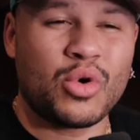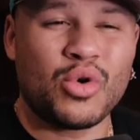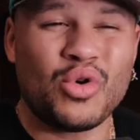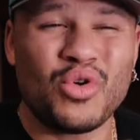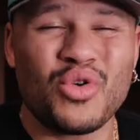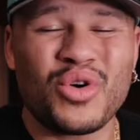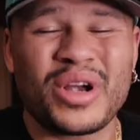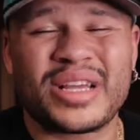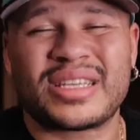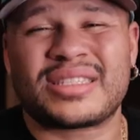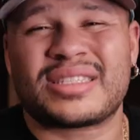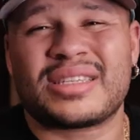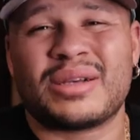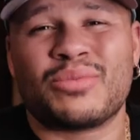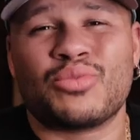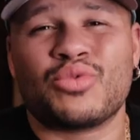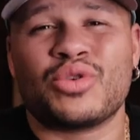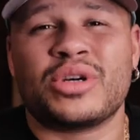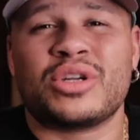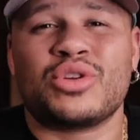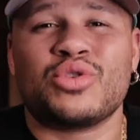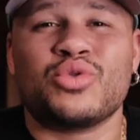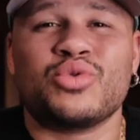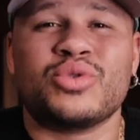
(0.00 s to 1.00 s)
or as
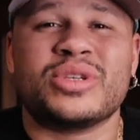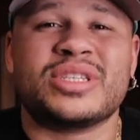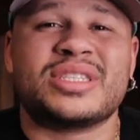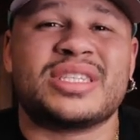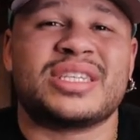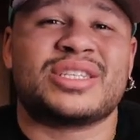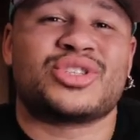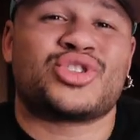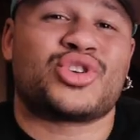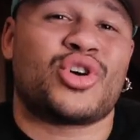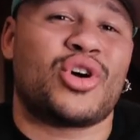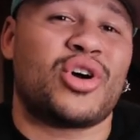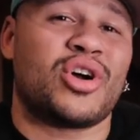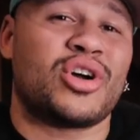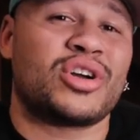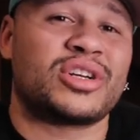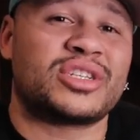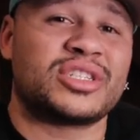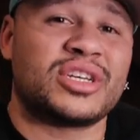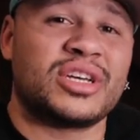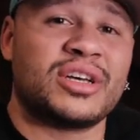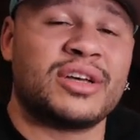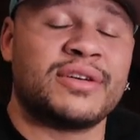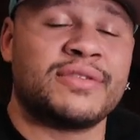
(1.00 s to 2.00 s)
someone who is in
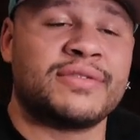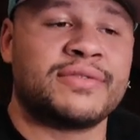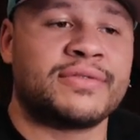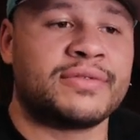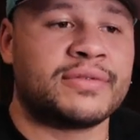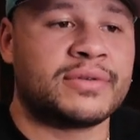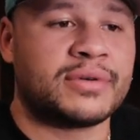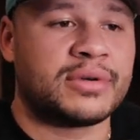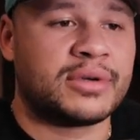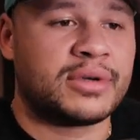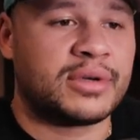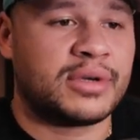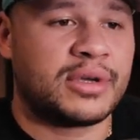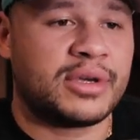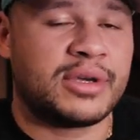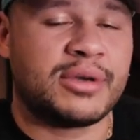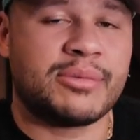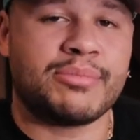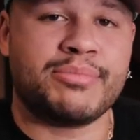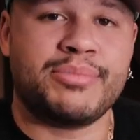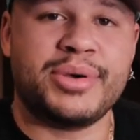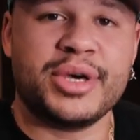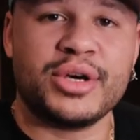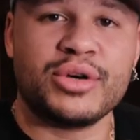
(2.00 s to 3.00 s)
charge of
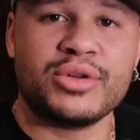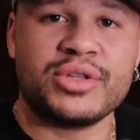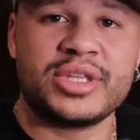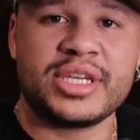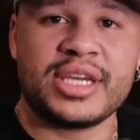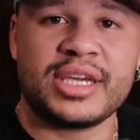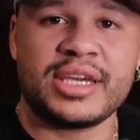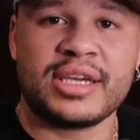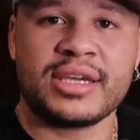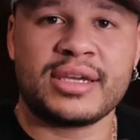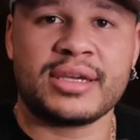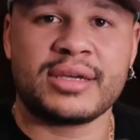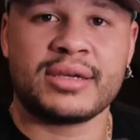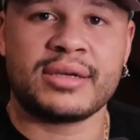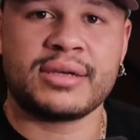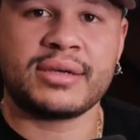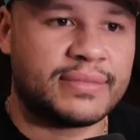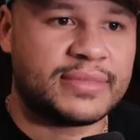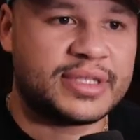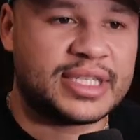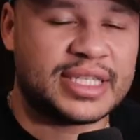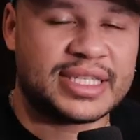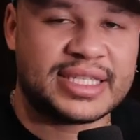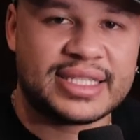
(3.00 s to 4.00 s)
building,
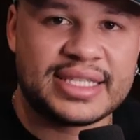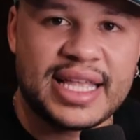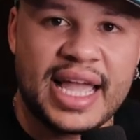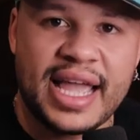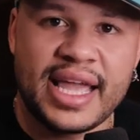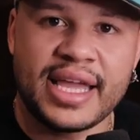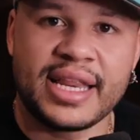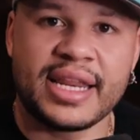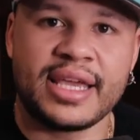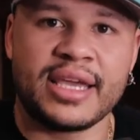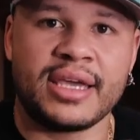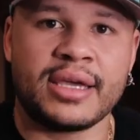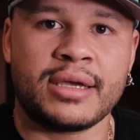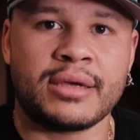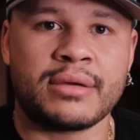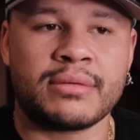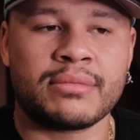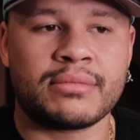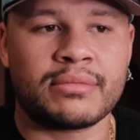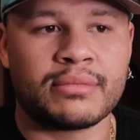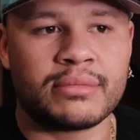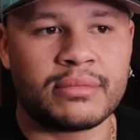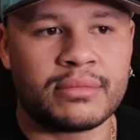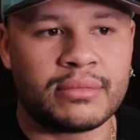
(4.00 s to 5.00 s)
sustaining,
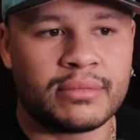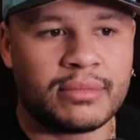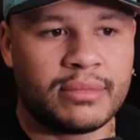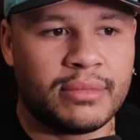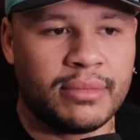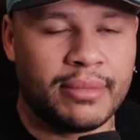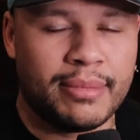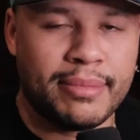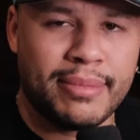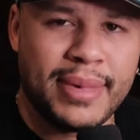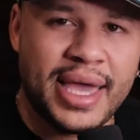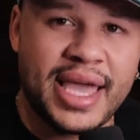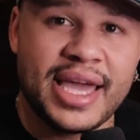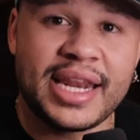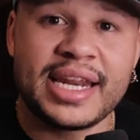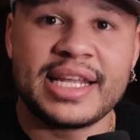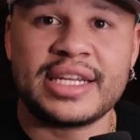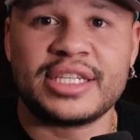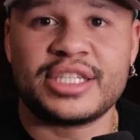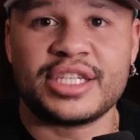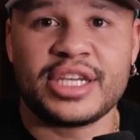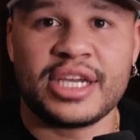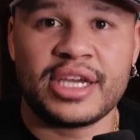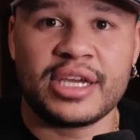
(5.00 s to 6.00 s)

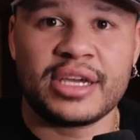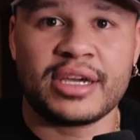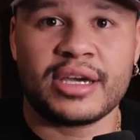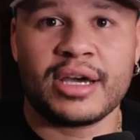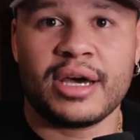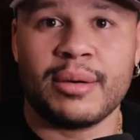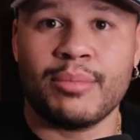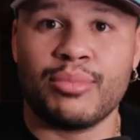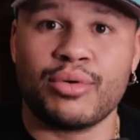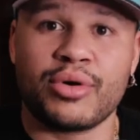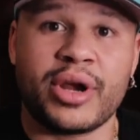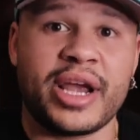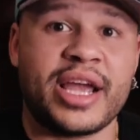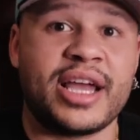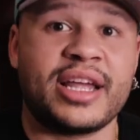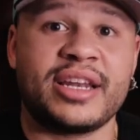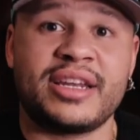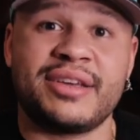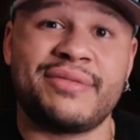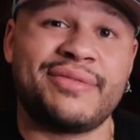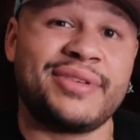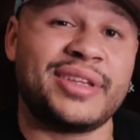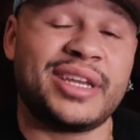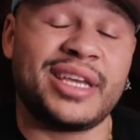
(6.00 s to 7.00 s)
managing a
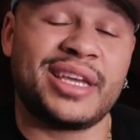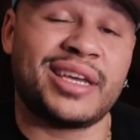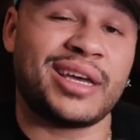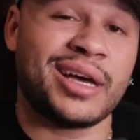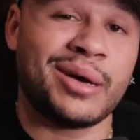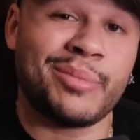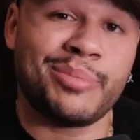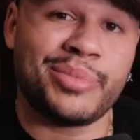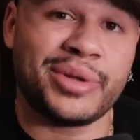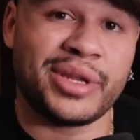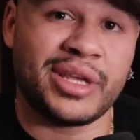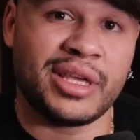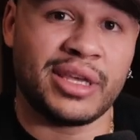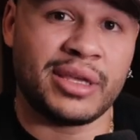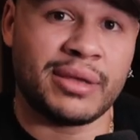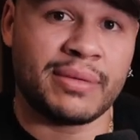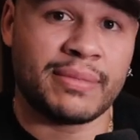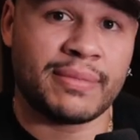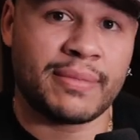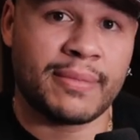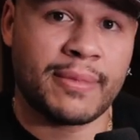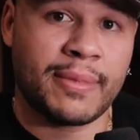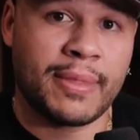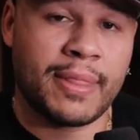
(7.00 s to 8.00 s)
brand of any company,
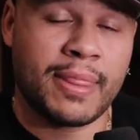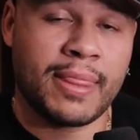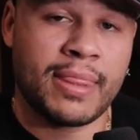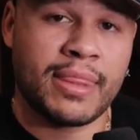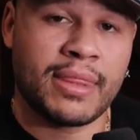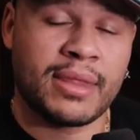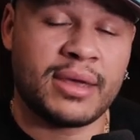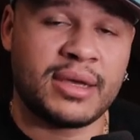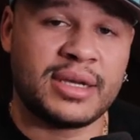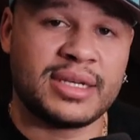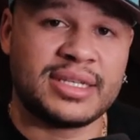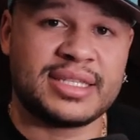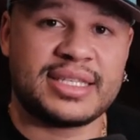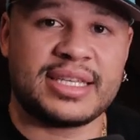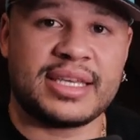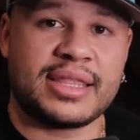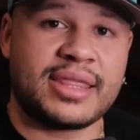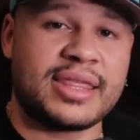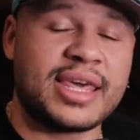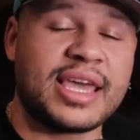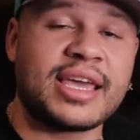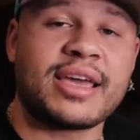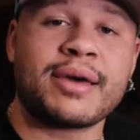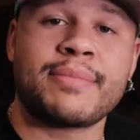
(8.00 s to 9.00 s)
is to
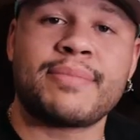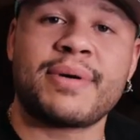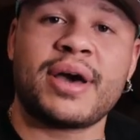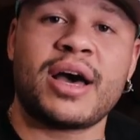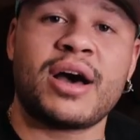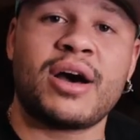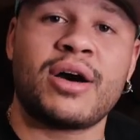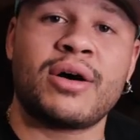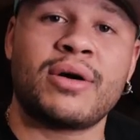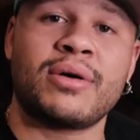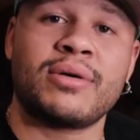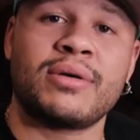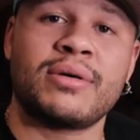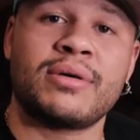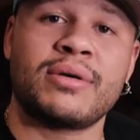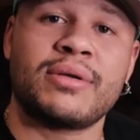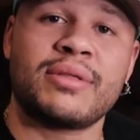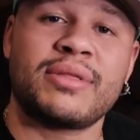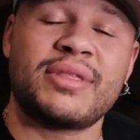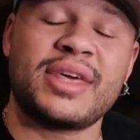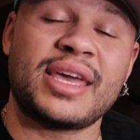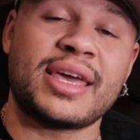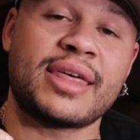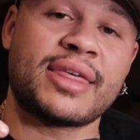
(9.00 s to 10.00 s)
think about,
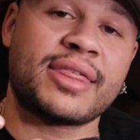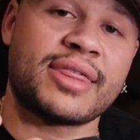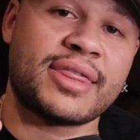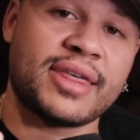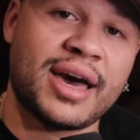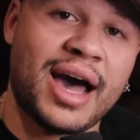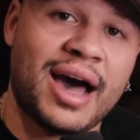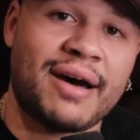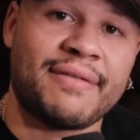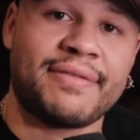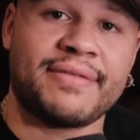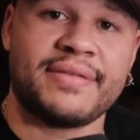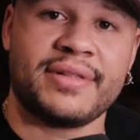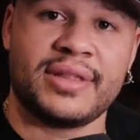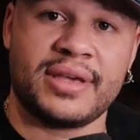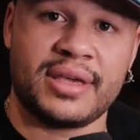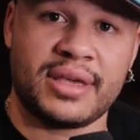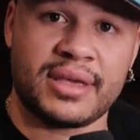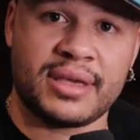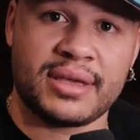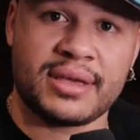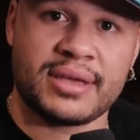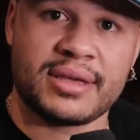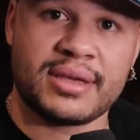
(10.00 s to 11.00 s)
think
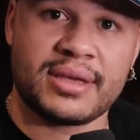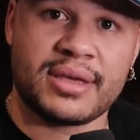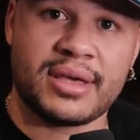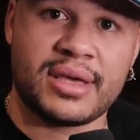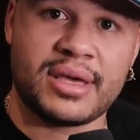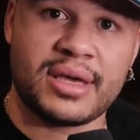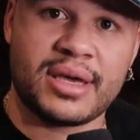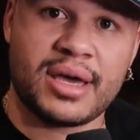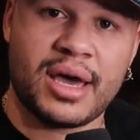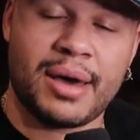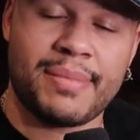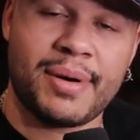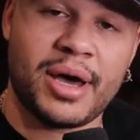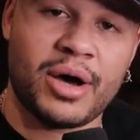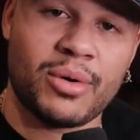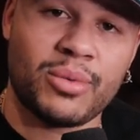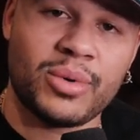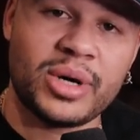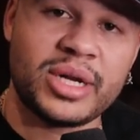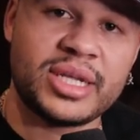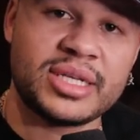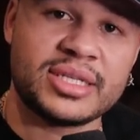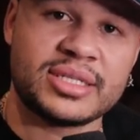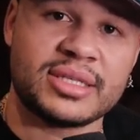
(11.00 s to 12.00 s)
thoughtfully about
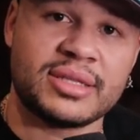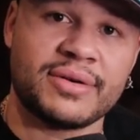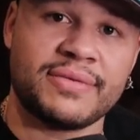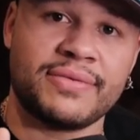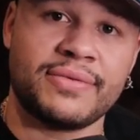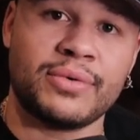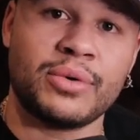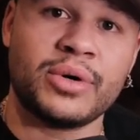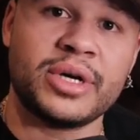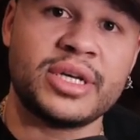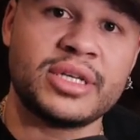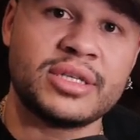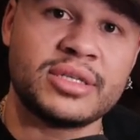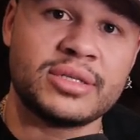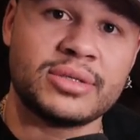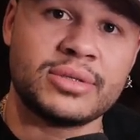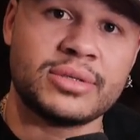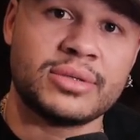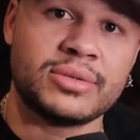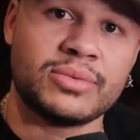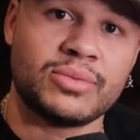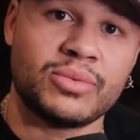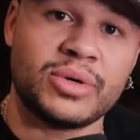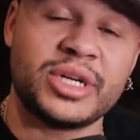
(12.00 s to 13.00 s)
what is the
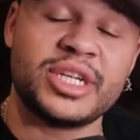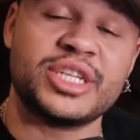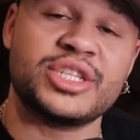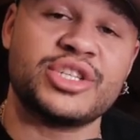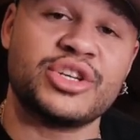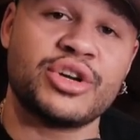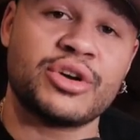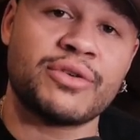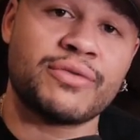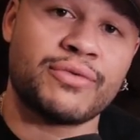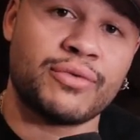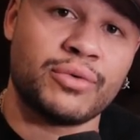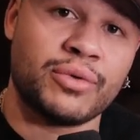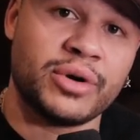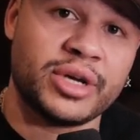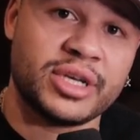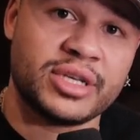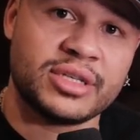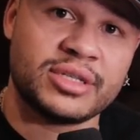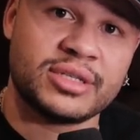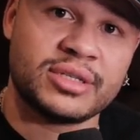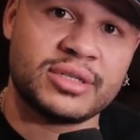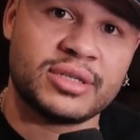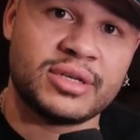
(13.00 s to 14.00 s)
voice, what is your
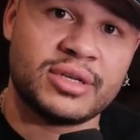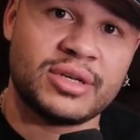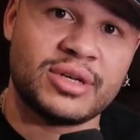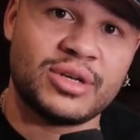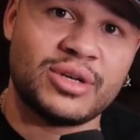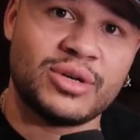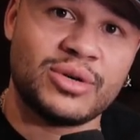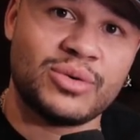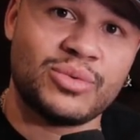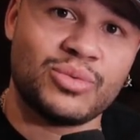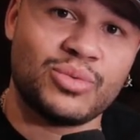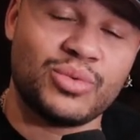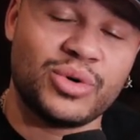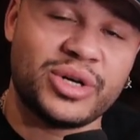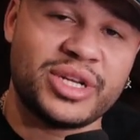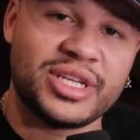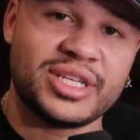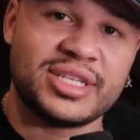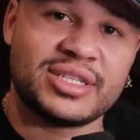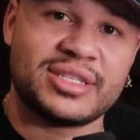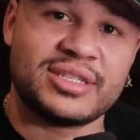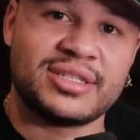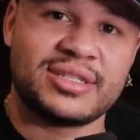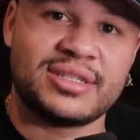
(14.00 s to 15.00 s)
voice, what
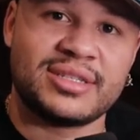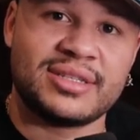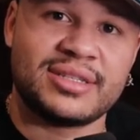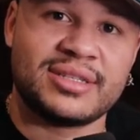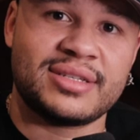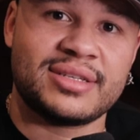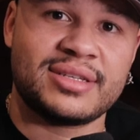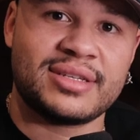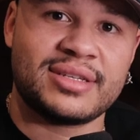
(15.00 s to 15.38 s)
is